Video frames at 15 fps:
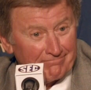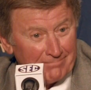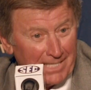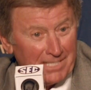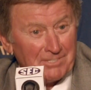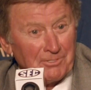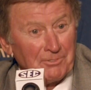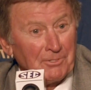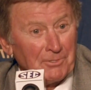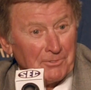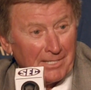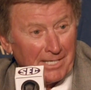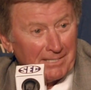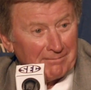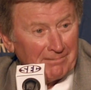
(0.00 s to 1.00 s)
Pat, you knew
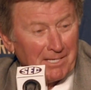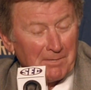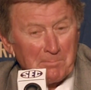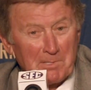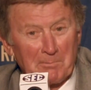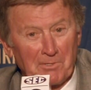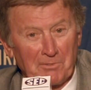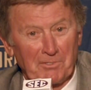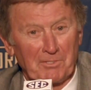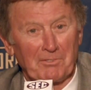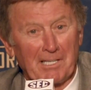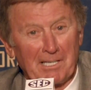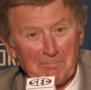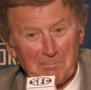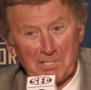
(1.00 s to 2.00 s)
that. A lot of people don't know
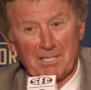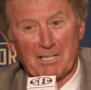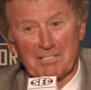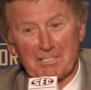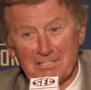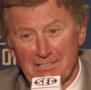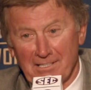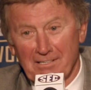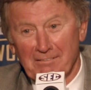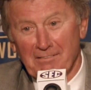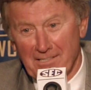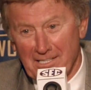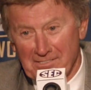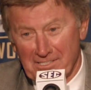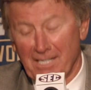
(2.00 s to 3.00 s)
that. I'm the youngest that
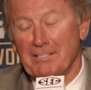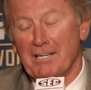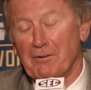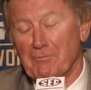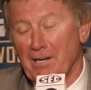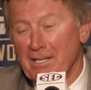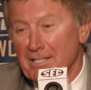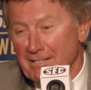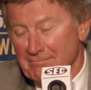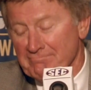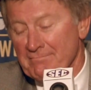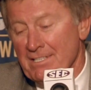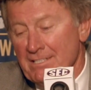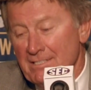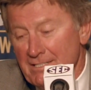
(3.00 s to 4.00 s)
has done that right now.
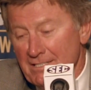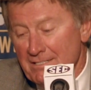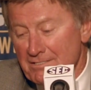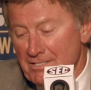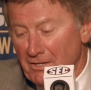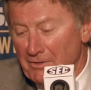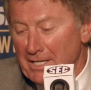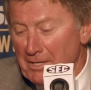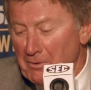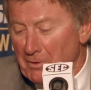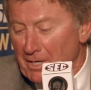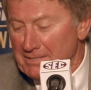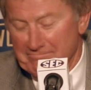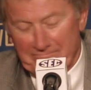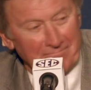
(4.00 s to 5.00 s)
So
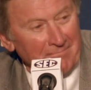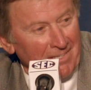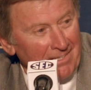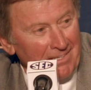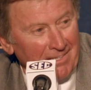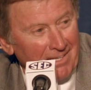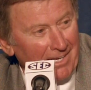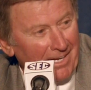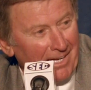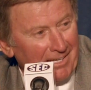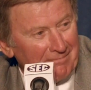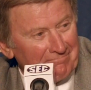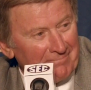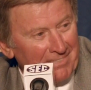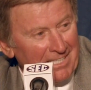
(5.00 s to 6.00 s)
anyway,
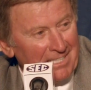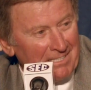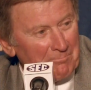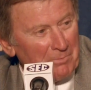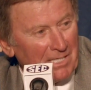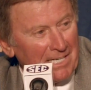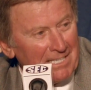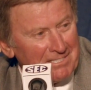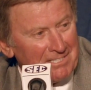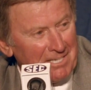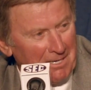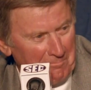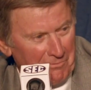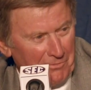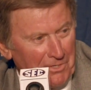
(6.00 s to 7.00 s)
uh, but that's
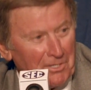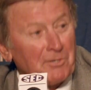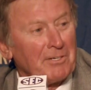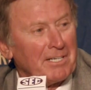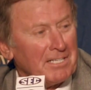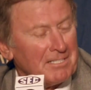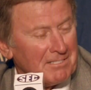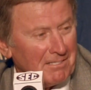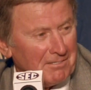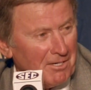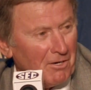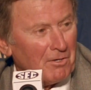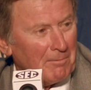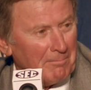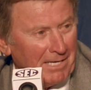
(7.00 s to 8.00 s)
something for the critics to
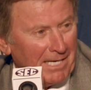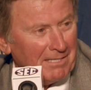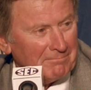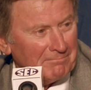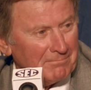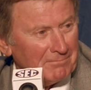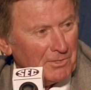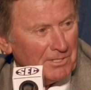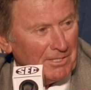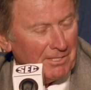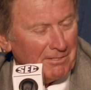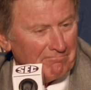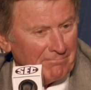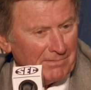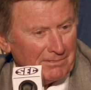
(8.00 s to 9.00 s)
talk about. When
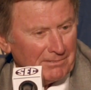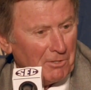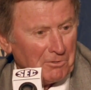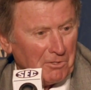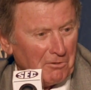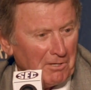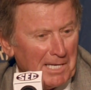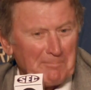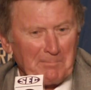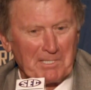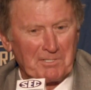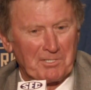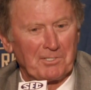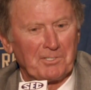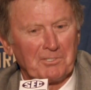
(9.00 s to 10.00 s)
you don't go
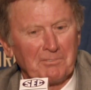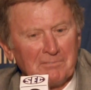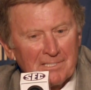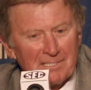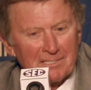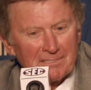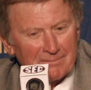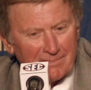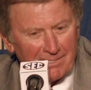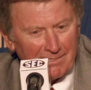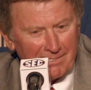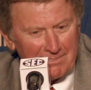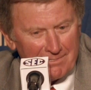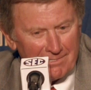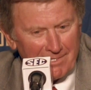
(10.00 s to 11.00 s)
11-2. well,
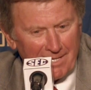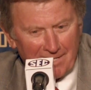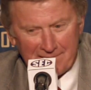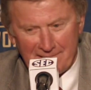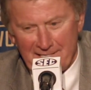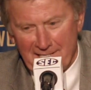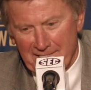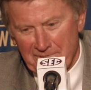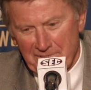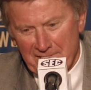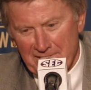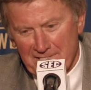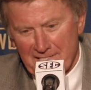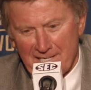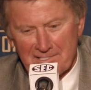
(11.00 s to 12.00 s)
let's see, how can I
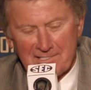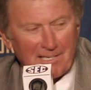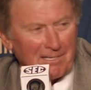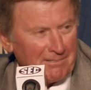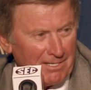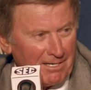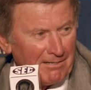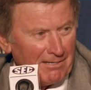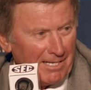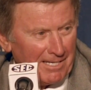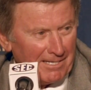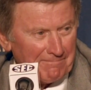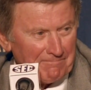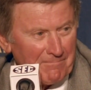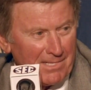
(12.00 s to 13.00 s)
criticize South
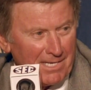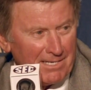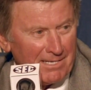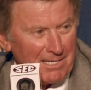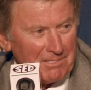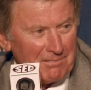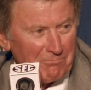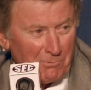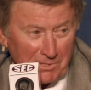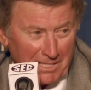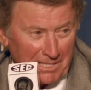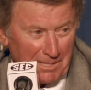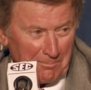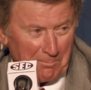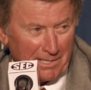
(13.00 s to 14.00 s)
Carolina? And that's what
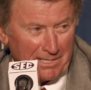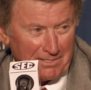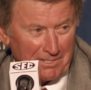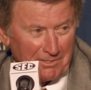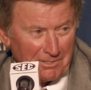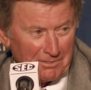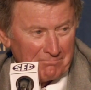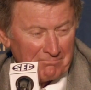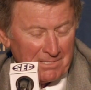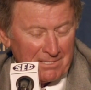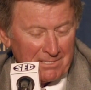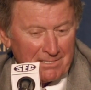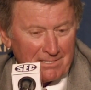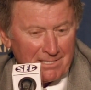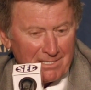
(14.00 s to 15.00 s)
they get paid to do.
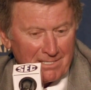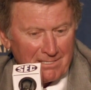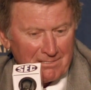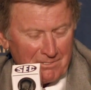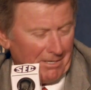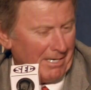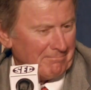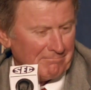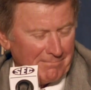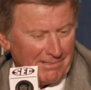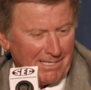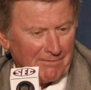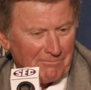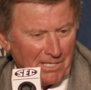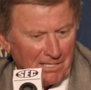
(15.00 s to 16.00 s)
Uh, so I,
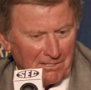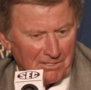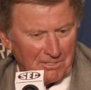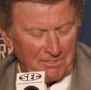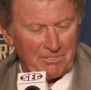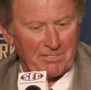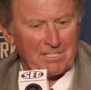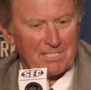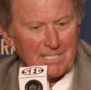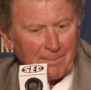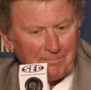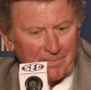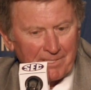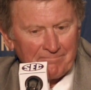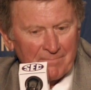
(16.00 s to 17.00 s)
have got to learn to
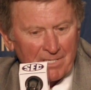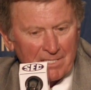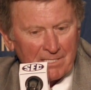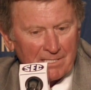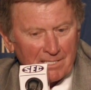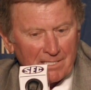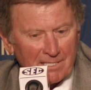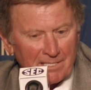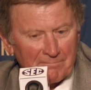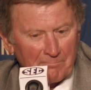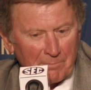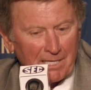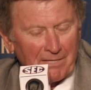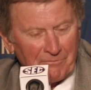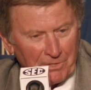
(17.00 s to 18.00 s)
accept it. Uh,
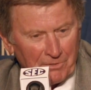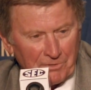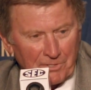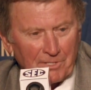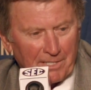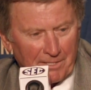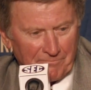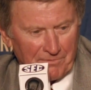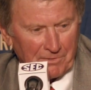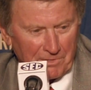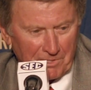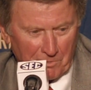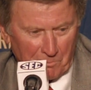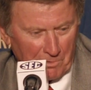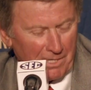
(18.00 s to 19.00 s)
but I feel good. I feel
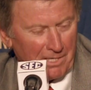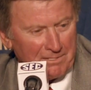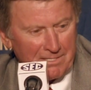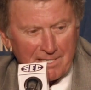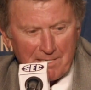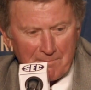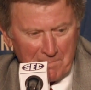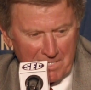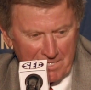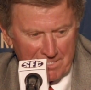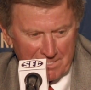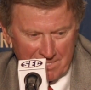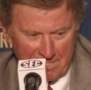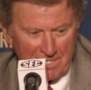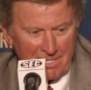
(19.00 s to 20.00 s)
good where our team
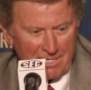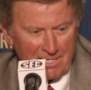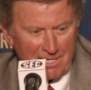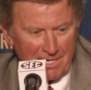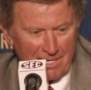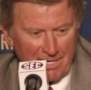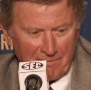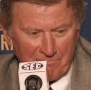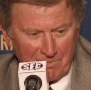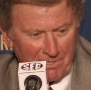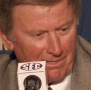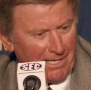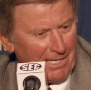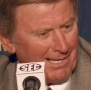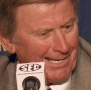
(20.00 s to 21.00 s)
is. Uh, I feel
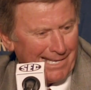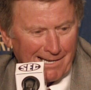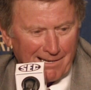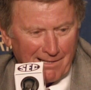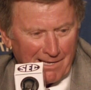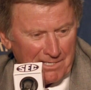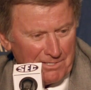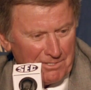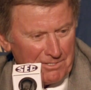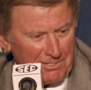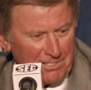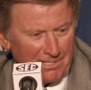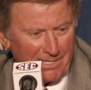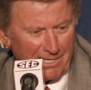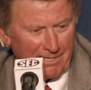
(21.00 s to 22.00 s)
like I got a lot of
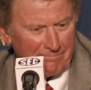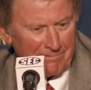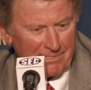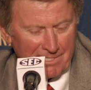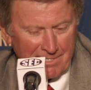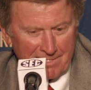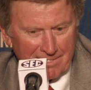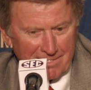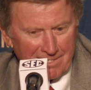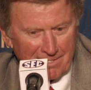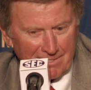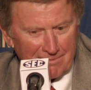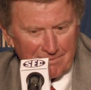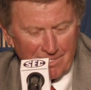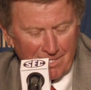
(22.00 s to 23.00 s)
years left.
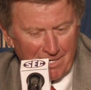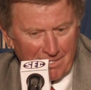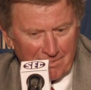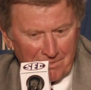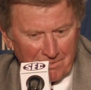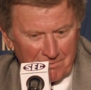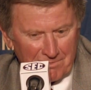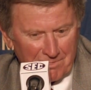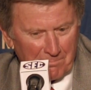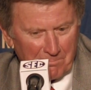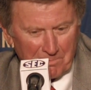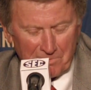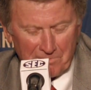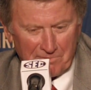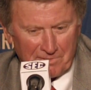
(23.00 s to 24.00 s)
Uh, Jon Hoke's a
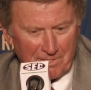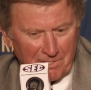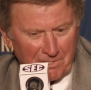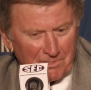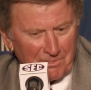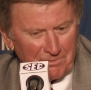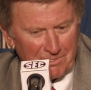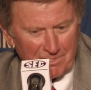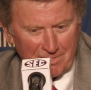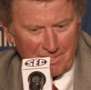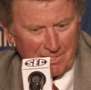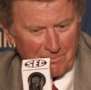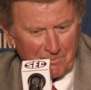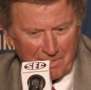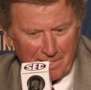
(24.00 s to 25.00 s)
proven coach.
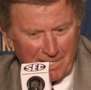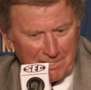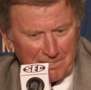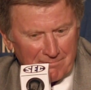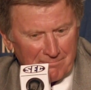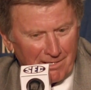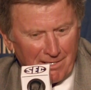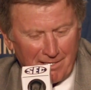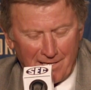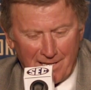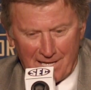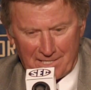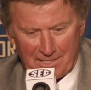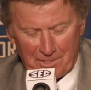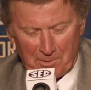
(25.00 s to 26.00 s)
Uh, we got a
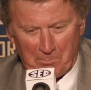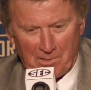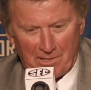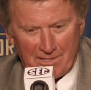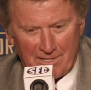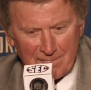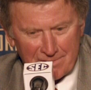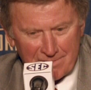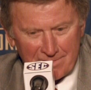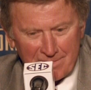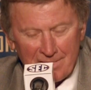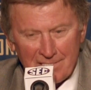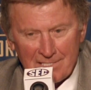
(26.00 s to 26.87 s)
lot of good players.